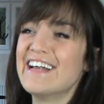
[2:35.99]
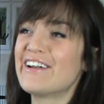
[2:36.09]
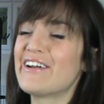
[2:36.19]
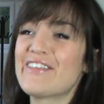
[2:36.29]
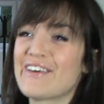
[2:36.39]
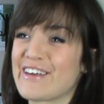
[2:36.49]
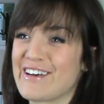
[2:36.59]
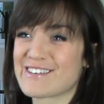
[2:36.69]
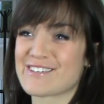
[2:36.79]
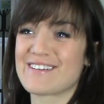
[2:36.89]
none of the other
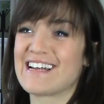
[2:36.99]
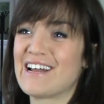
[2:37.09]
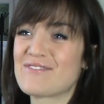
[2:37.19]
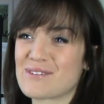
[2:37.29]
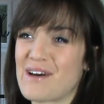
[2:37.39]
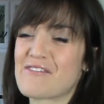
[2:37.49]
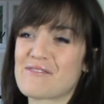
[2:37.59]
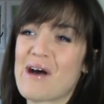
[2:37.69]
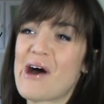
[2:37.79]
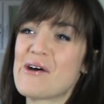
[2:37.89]
girls had really lived away
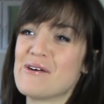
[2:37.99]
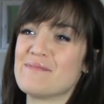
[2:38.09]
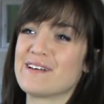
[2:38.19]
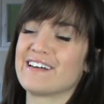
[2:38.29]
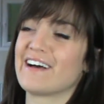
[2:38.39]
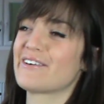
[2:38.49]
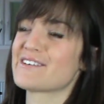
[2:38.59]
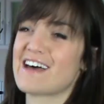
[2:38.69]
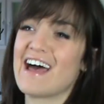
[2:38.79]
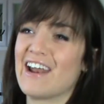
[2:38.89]
from home and of
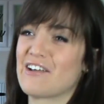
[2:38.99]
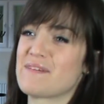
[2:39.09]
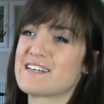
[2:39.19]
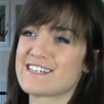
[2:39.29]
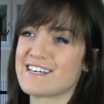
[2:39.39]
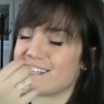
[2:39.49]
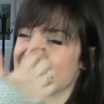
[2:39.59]
course I had I'd been to,